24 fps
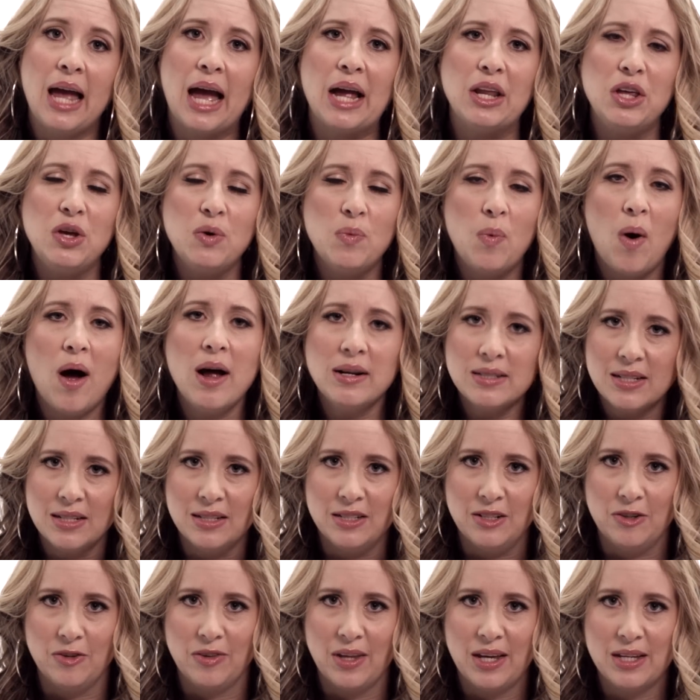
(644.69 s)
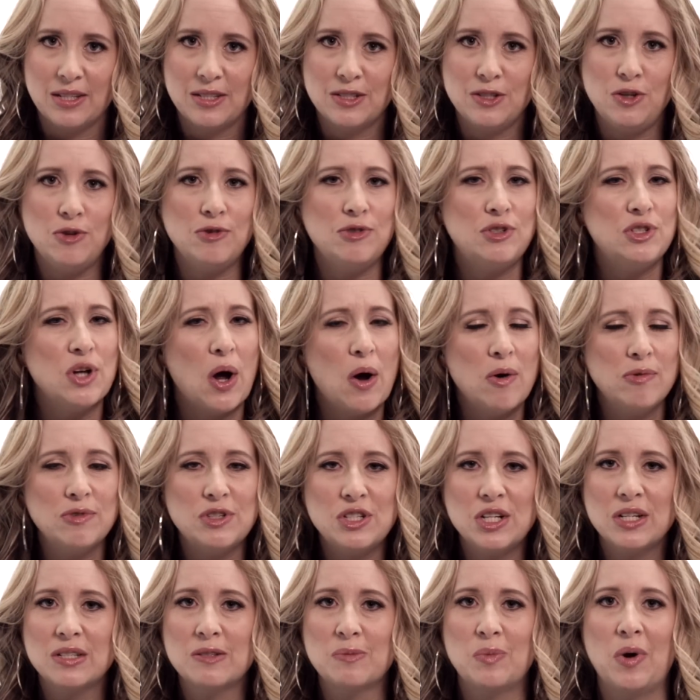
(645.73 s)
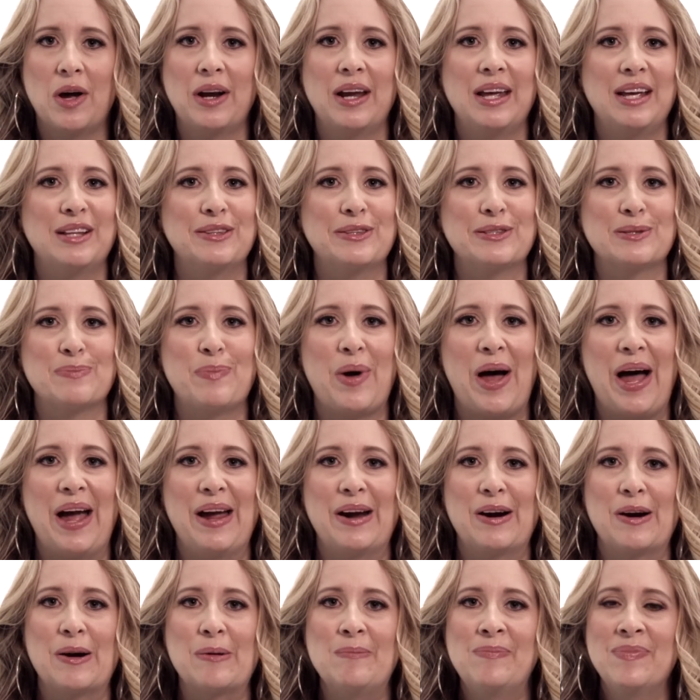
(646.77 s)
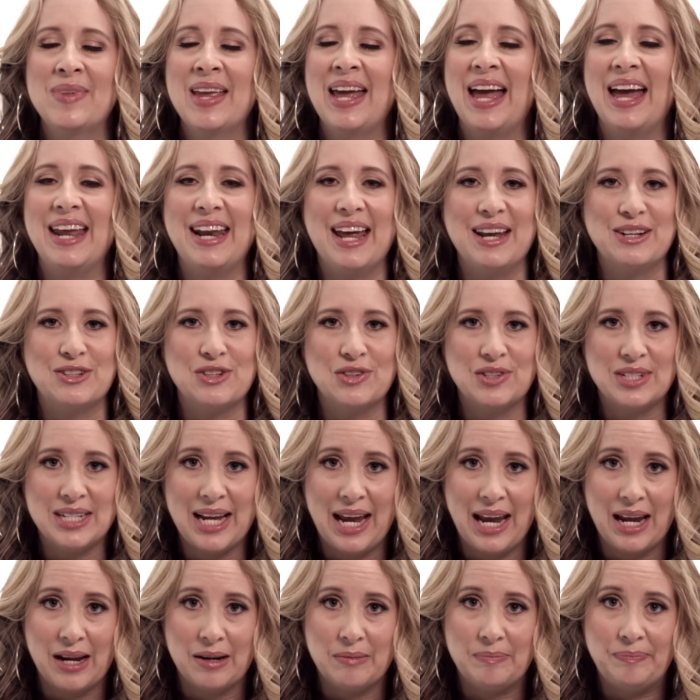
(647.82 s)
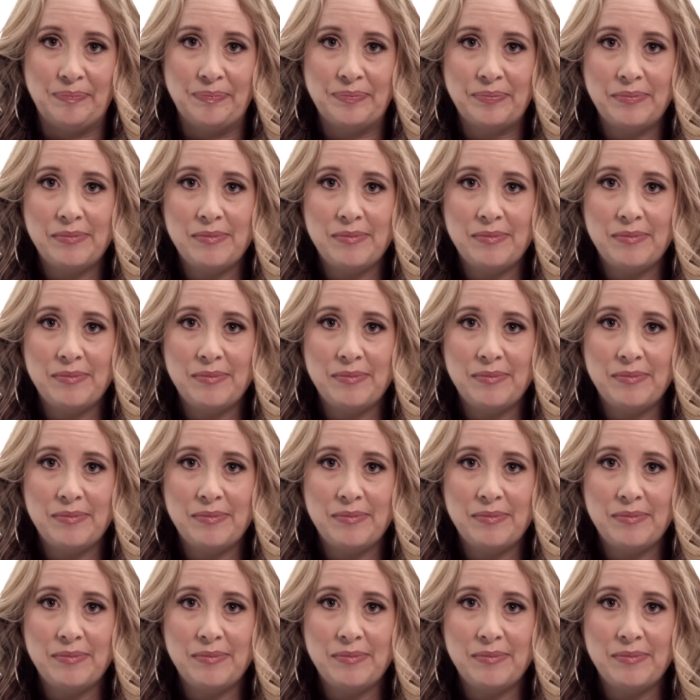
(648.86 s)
And you want to do this. You don't just want to inspire and entertain.